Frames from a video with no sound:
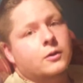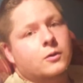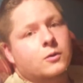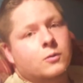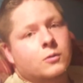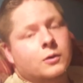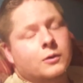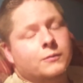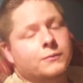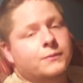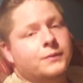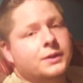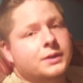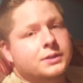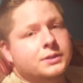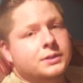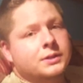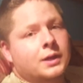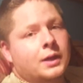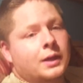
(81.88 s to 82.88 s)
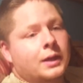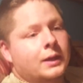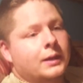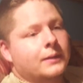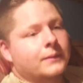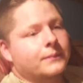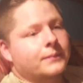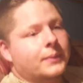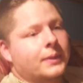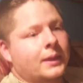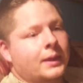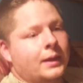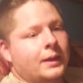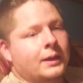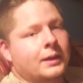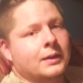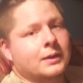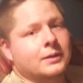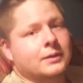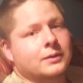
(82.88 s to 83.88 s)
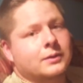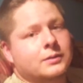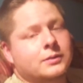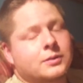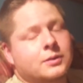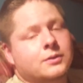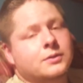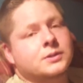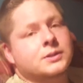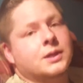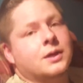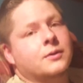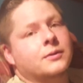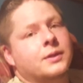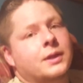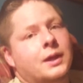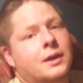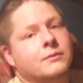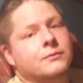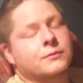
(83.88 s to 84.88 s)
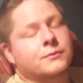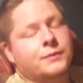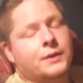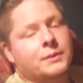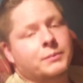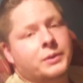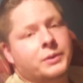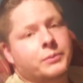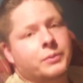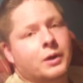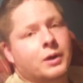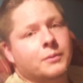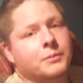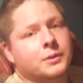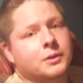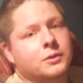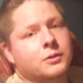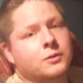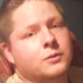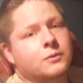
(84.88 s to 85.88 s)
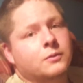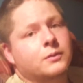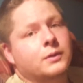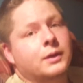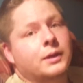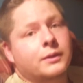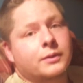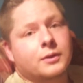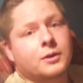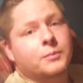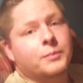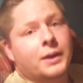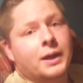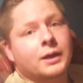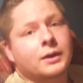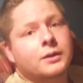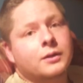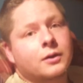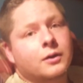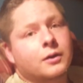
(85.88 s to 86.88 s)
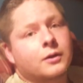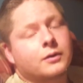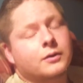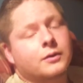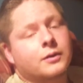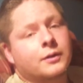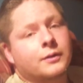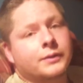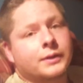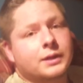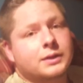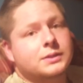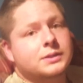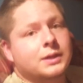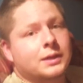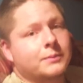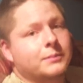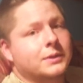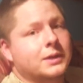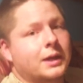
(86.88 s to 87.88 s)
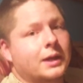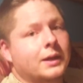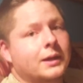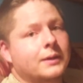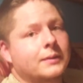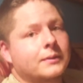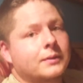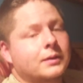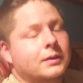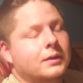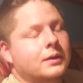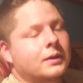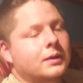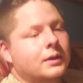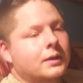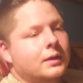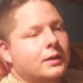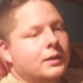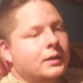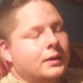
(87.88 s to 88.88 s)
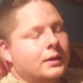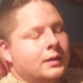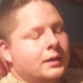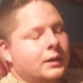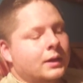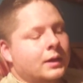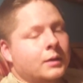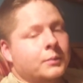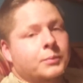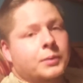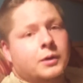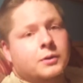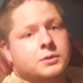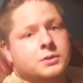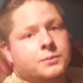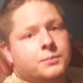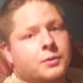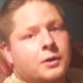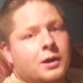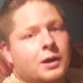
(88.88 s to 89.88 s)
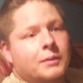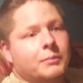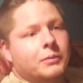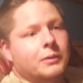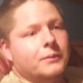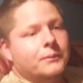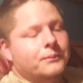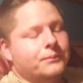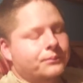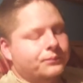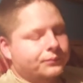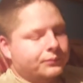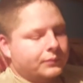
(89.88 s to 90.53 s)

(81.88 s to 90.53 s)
or a feast day, and it turns out they have a family barbecue in their backyard on that same day. It could pose a problem.